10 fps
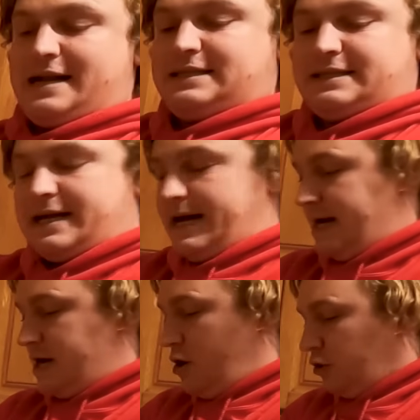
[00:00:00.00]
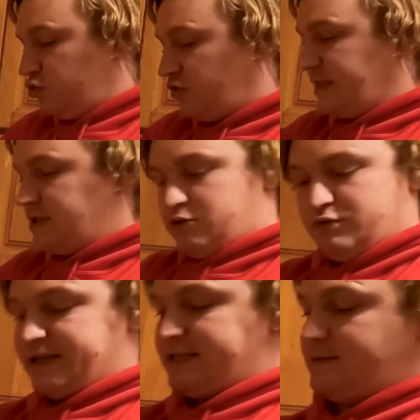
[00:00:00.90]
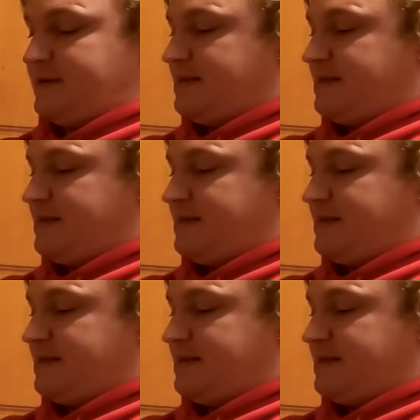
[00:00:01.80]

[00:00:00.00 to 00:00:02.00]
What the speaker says: Let's not try to do this